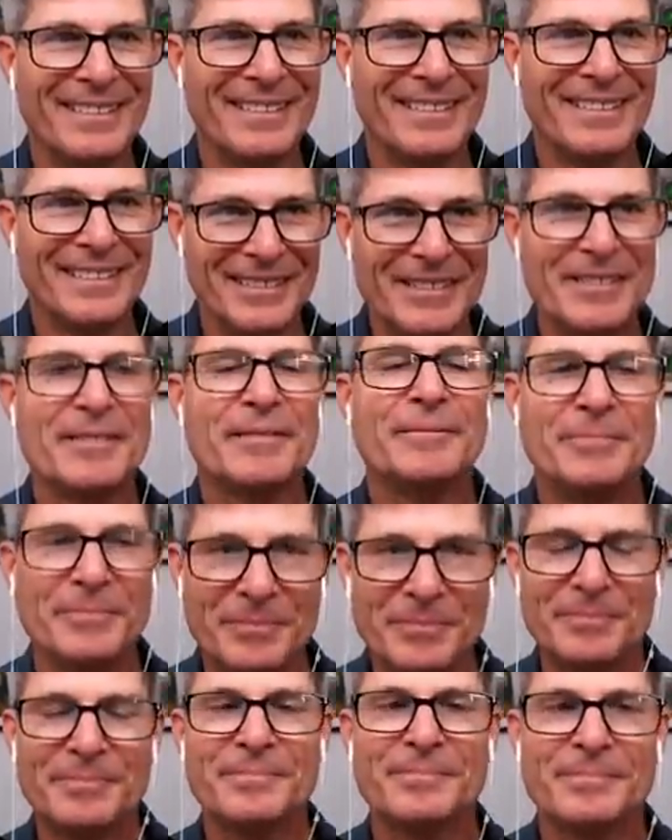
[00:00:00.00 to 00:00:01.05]

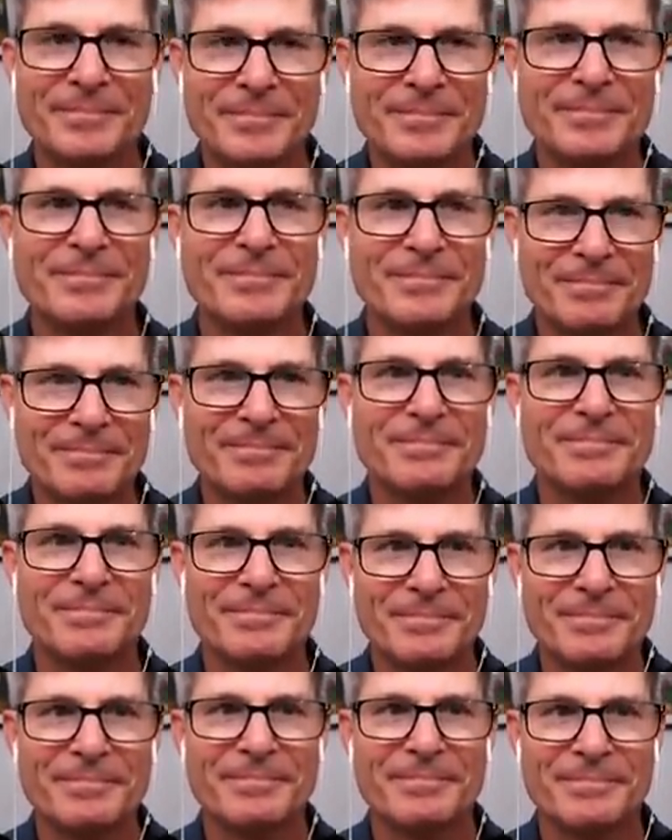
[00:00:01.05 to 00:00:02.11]

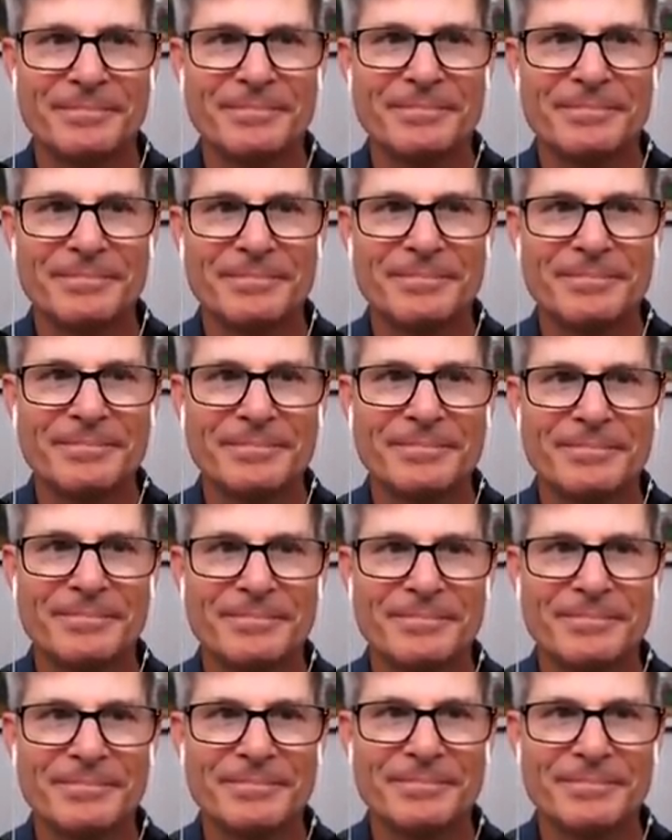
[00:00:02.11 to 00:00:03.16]

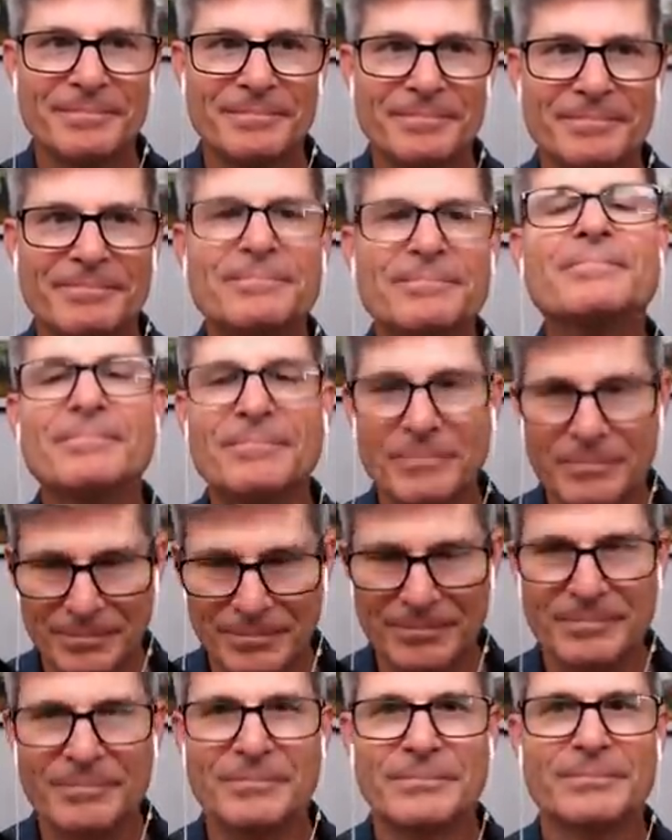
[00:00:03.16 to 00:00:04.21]

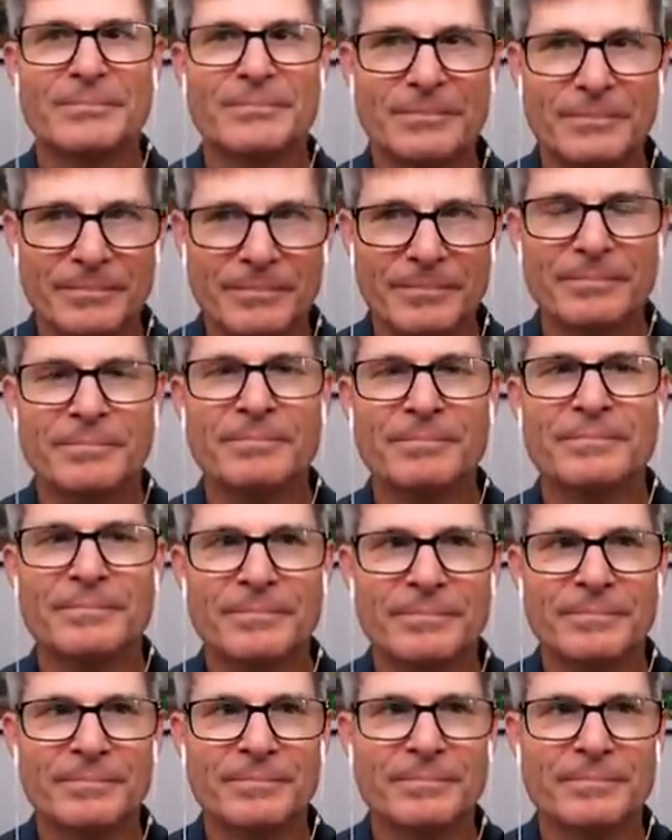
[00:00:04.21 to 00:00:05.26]

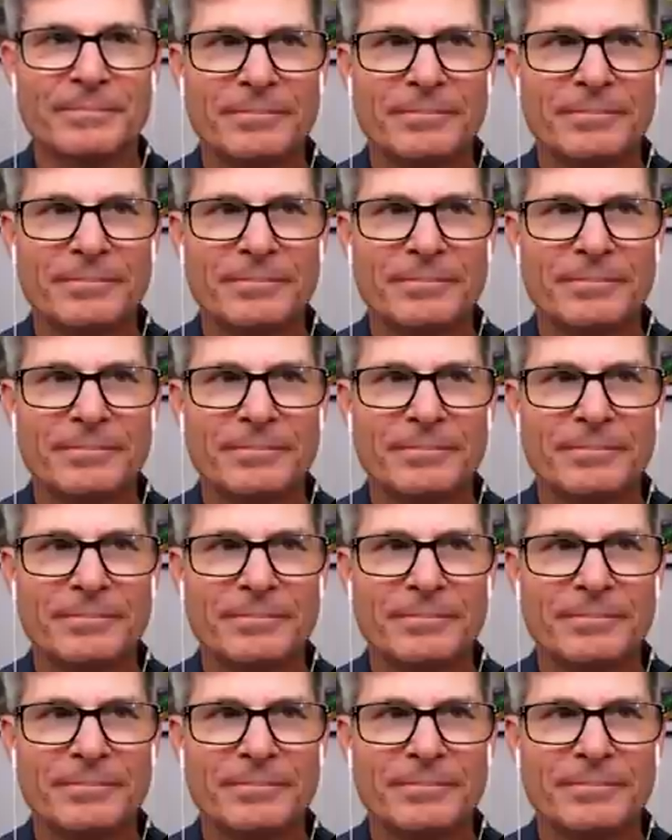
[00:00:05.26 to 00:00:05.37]
[no speech]